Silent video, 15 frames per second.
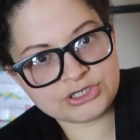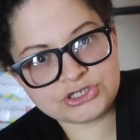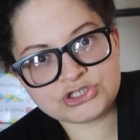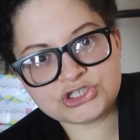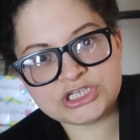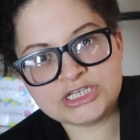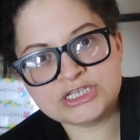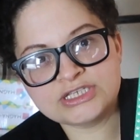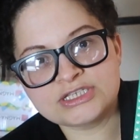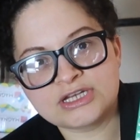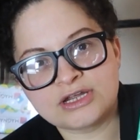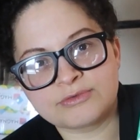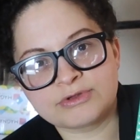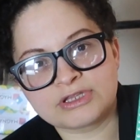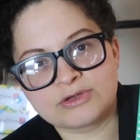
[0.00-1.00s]
she is
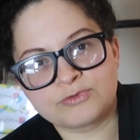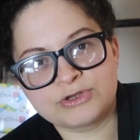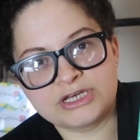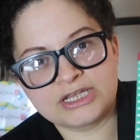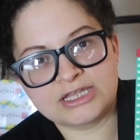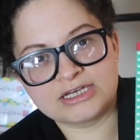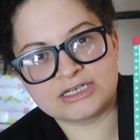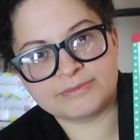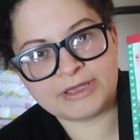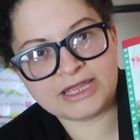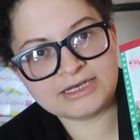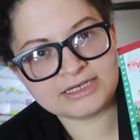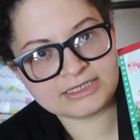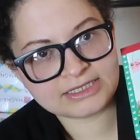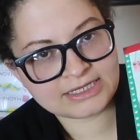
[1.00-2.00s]
not really reading
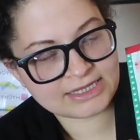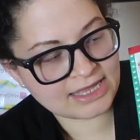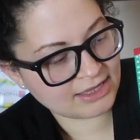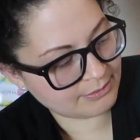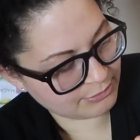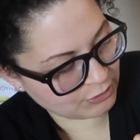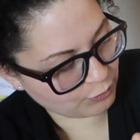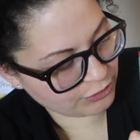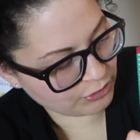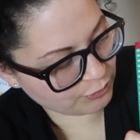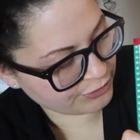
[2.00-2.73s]
independently yet, but we'll